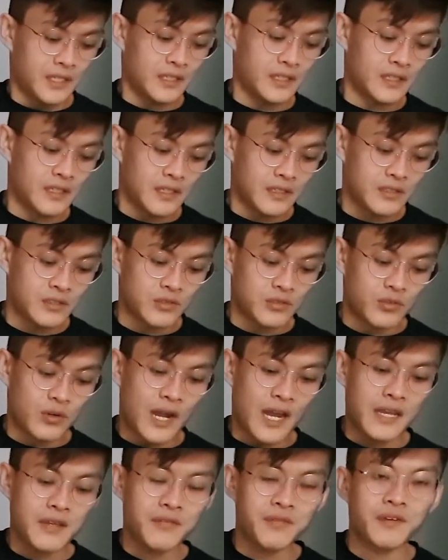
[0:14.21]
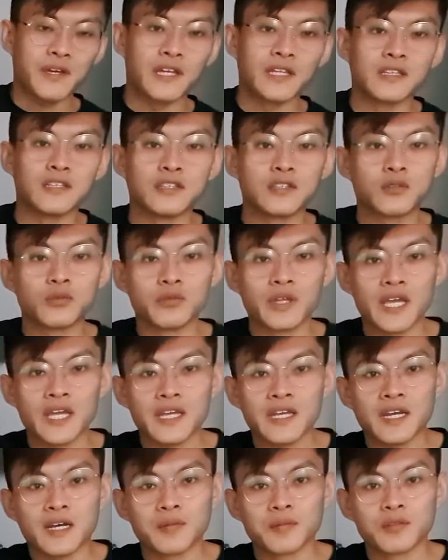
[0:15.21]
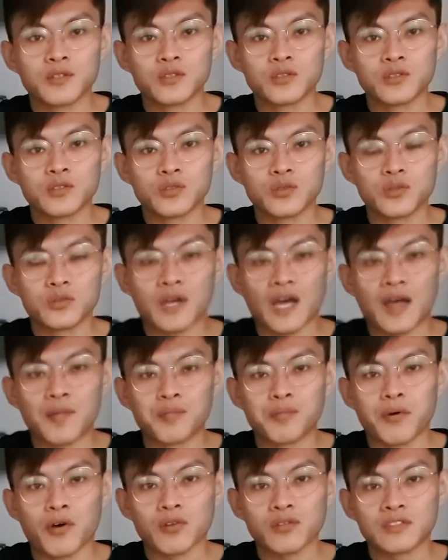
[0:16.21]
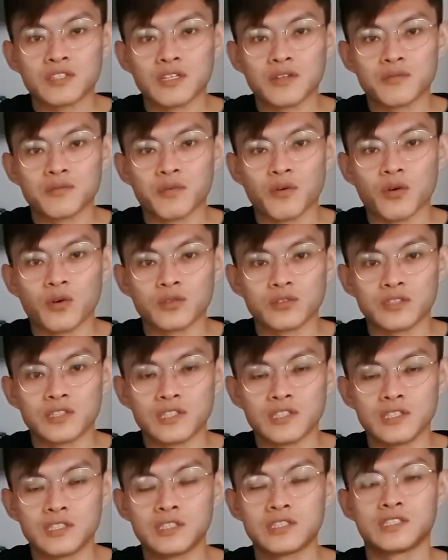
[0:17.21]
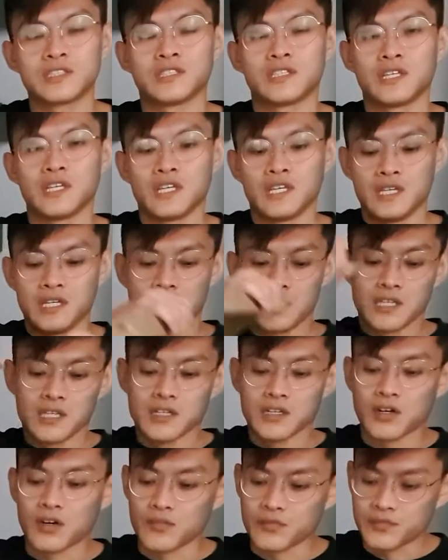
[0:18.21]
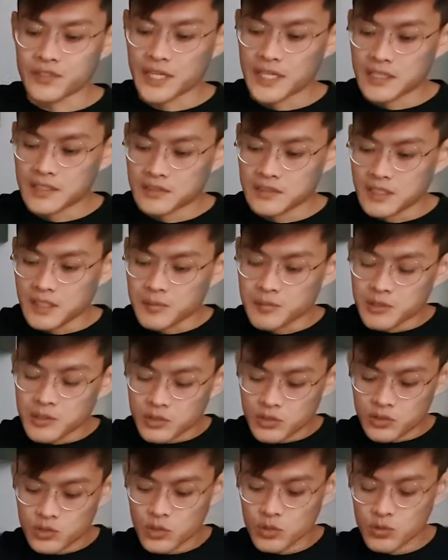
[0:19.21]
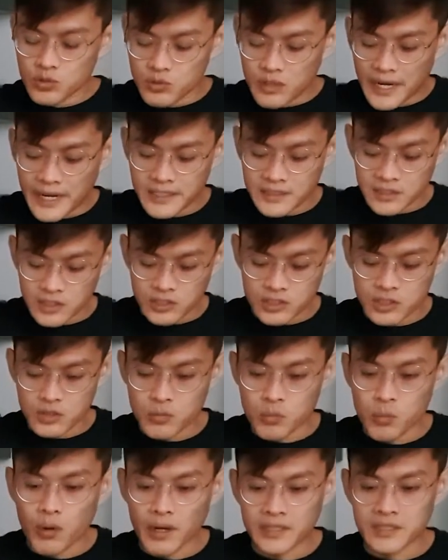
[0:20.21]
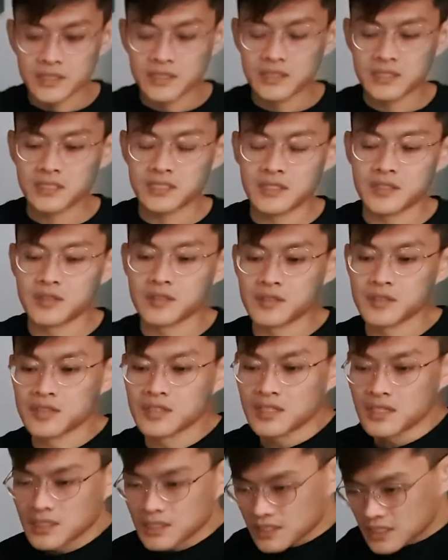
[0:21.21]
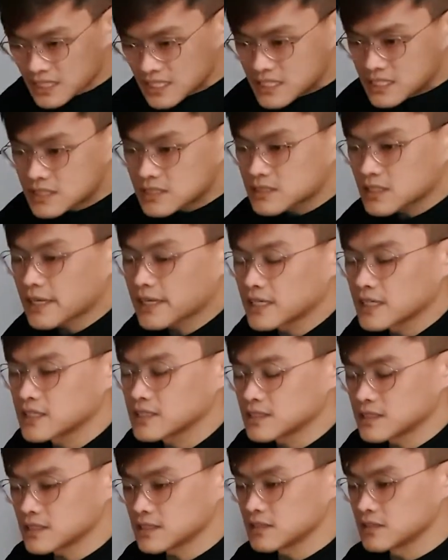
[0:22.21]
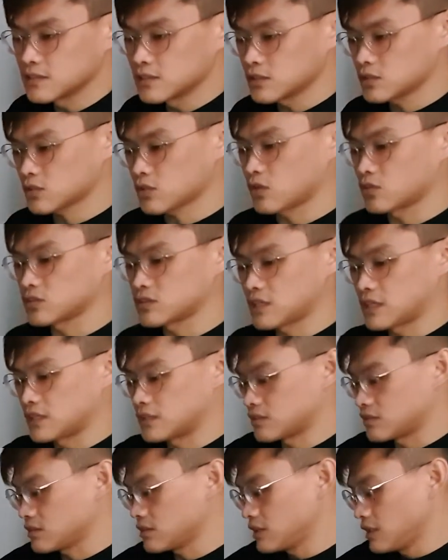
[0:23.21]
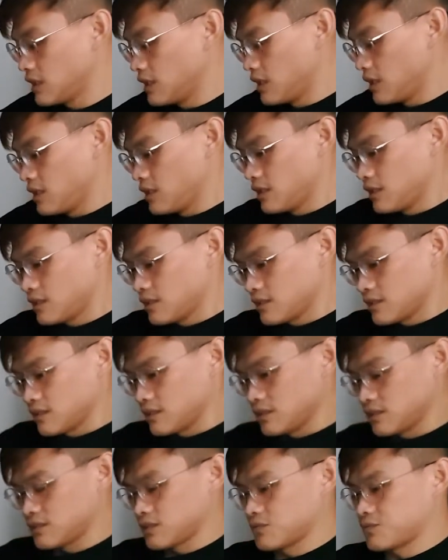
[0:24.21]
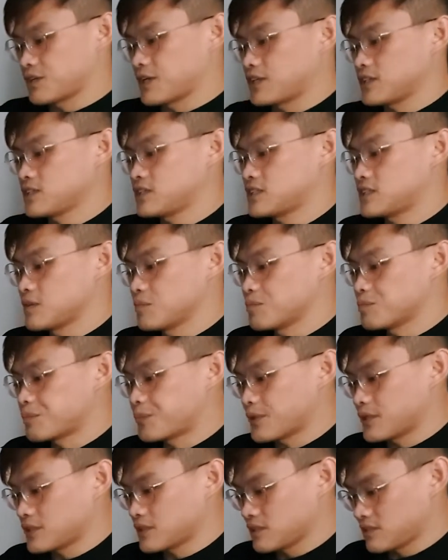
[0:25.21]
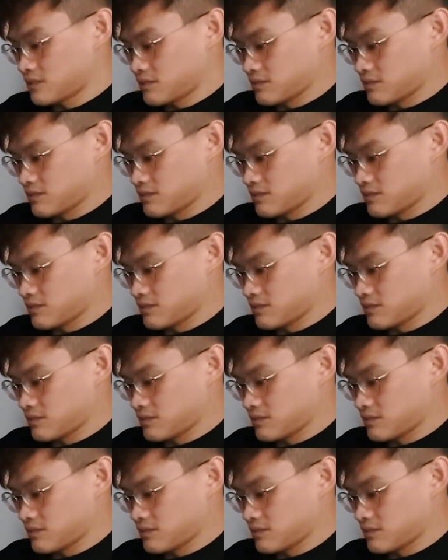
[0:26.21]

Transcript: it has arrived, and today I'm going to do the unboxing for this container. I'm going to show you guys actually what is inside this container. It's a very simple